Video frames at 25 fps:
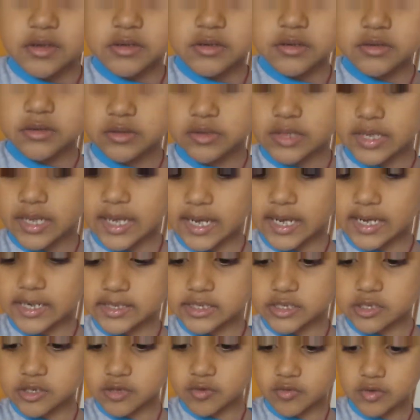
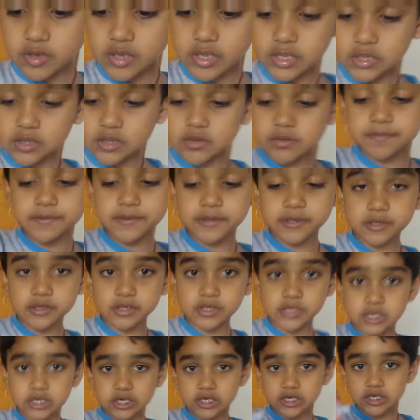Next, you need to
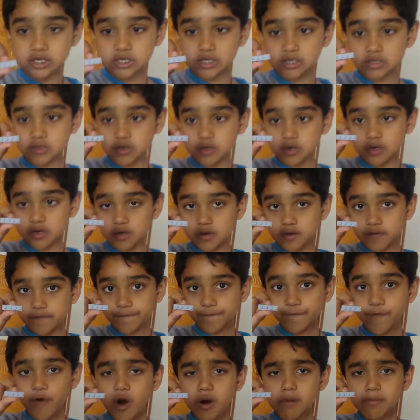put this uh,
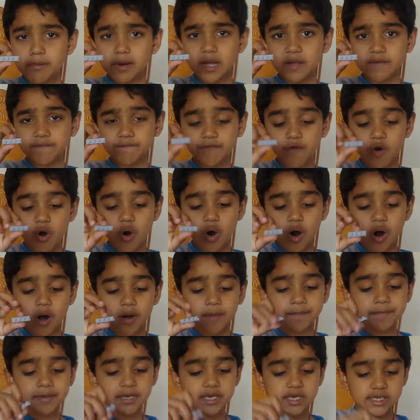4 by
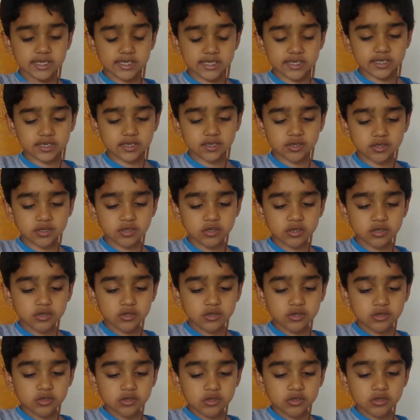4 piece.
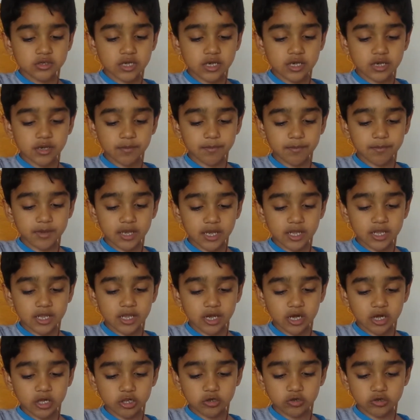It can be any
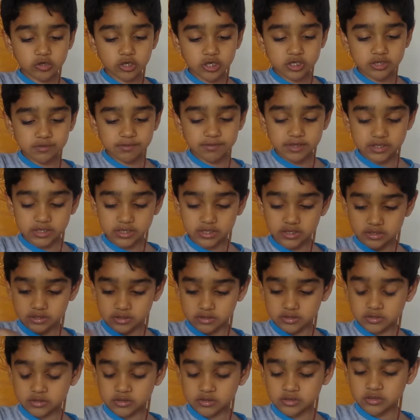color of these
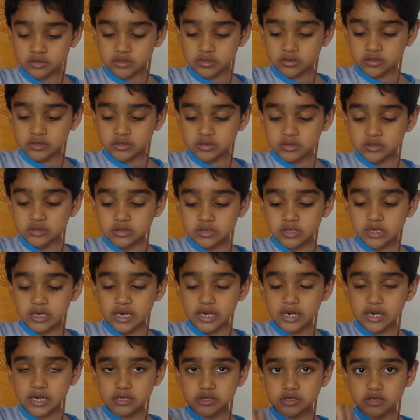pieces.
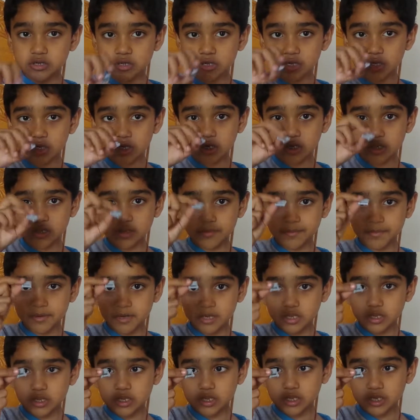I actually need to
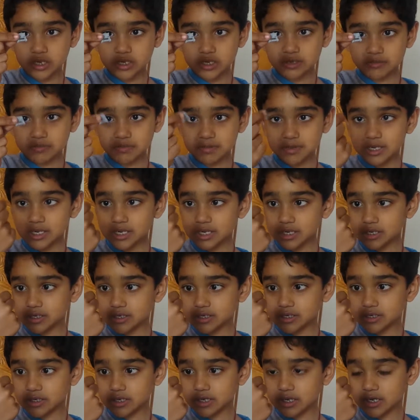buy this
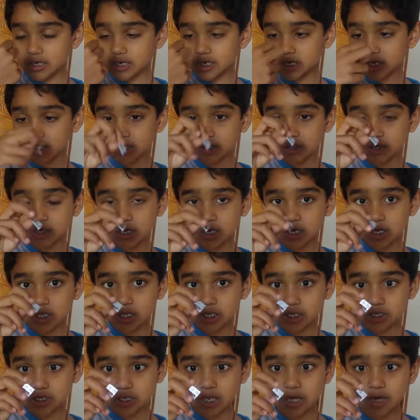piece and it
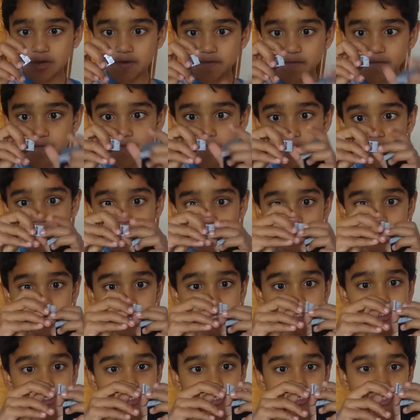is like
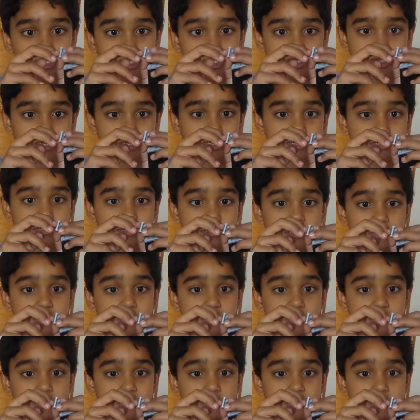attaching this